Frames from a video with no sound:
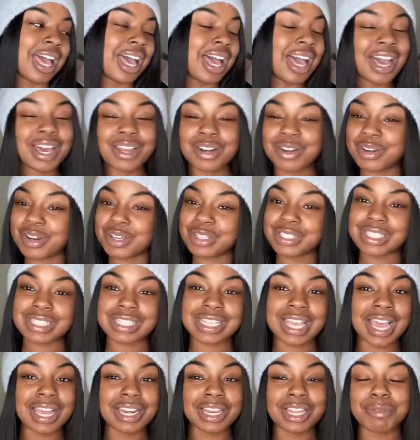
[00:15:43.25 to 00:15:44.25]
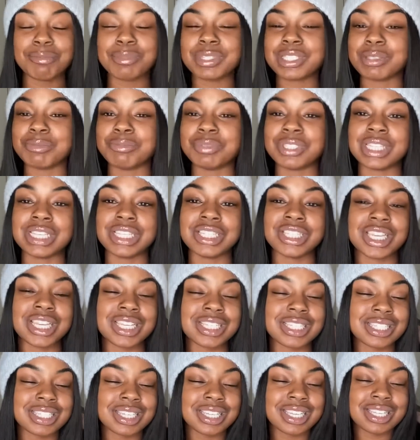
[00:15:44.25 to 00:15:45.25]
I don't know, just kind of give me some
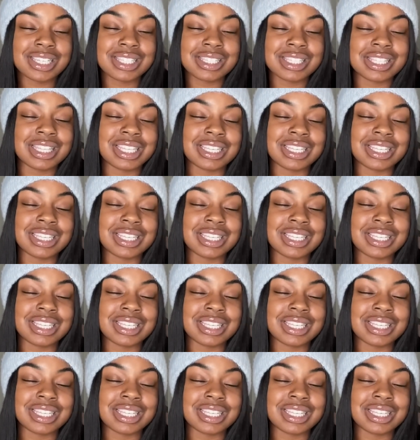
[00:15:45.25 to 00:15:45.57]
suggestions.